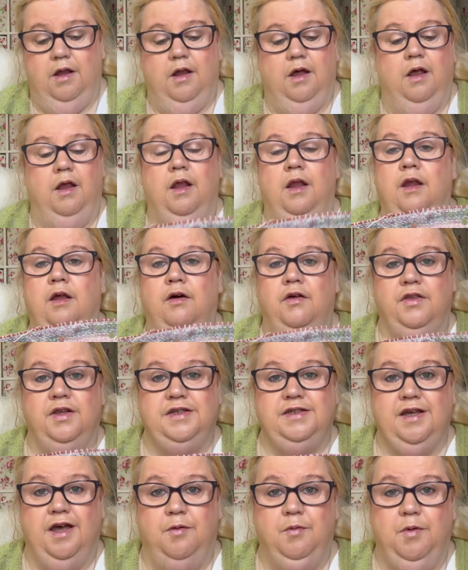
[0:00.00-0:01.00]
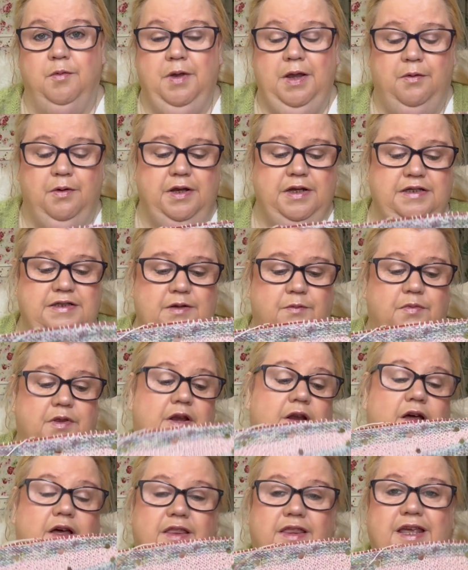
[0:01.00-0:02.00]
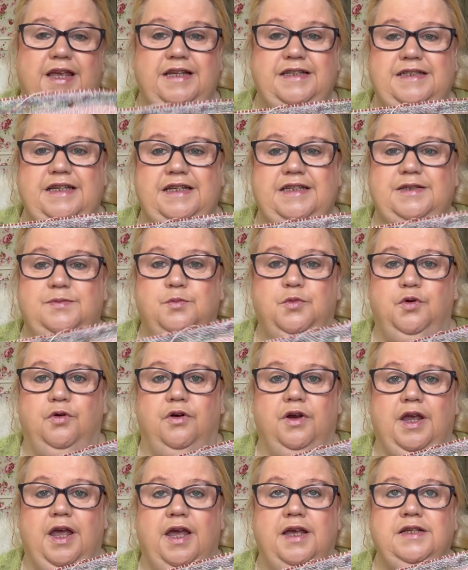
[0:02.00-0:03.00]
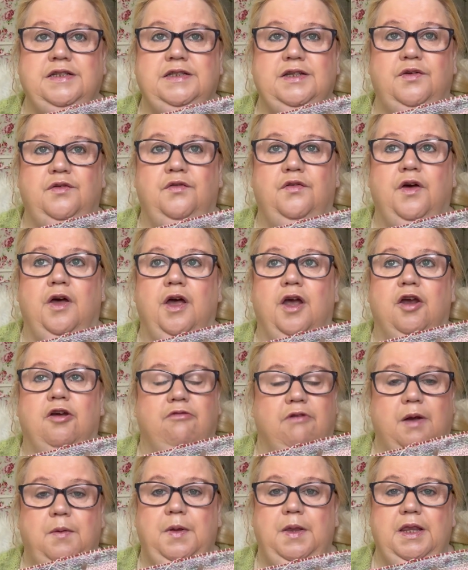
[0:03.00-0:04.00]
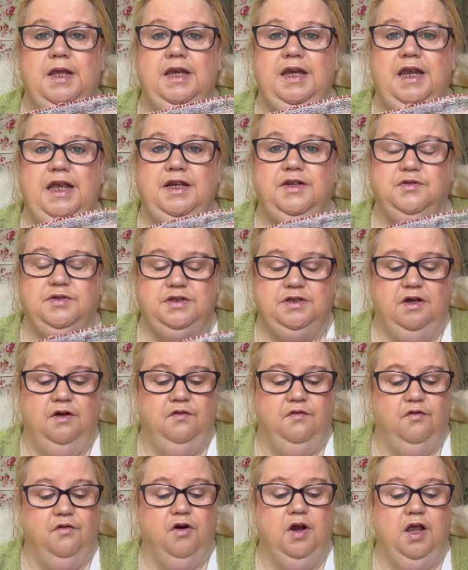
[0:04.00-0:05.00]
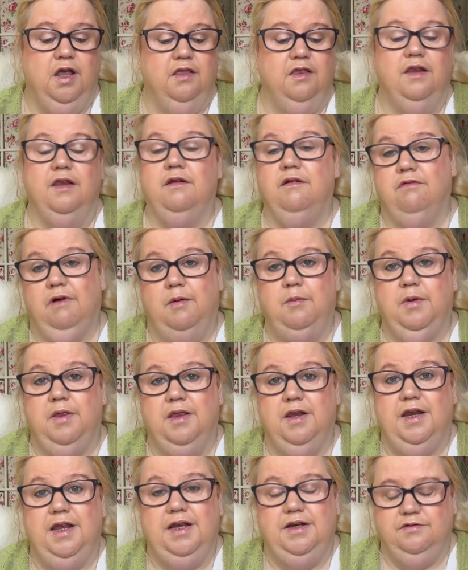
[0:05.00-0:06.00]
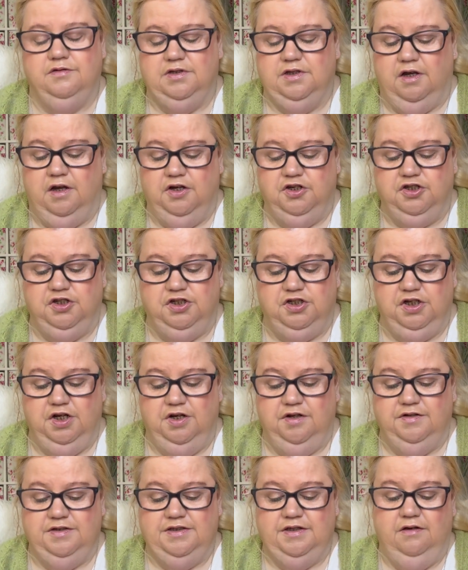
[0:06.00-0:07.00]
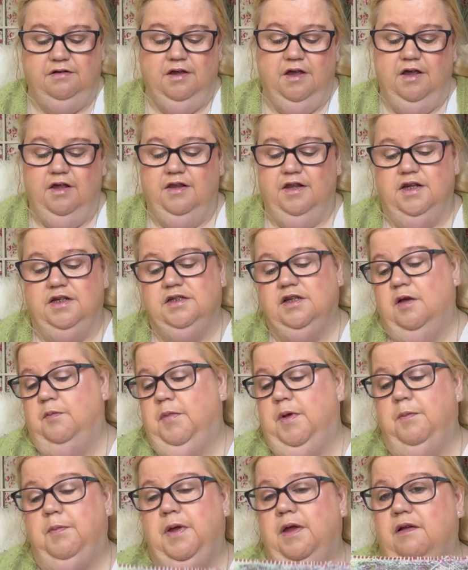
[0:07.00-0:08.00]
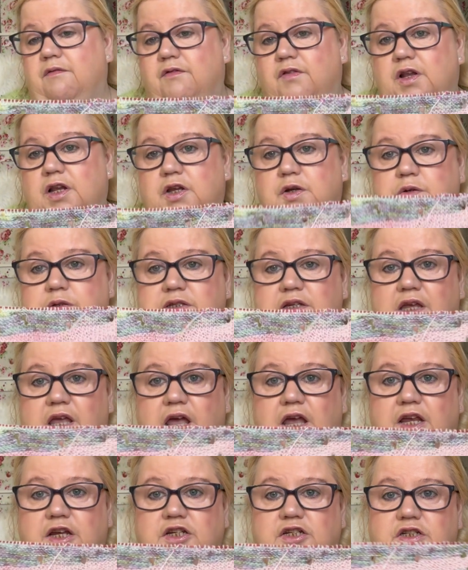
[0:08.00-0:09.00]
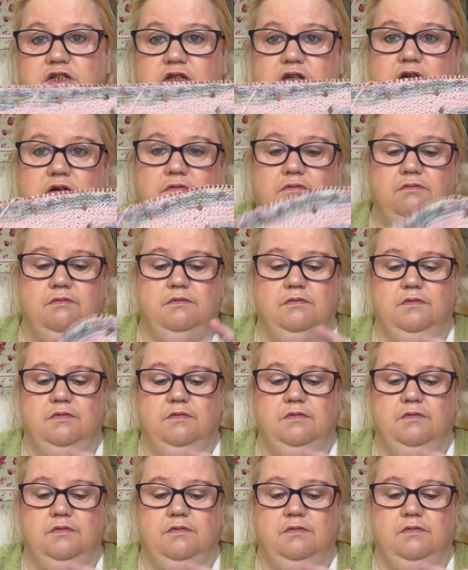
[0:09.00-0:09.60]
A lot of the time with me, when it's something like this, it's more a case of grabbing the needles that are free than grabbing the needles that I should use. So this could be a bit of a looser gauge than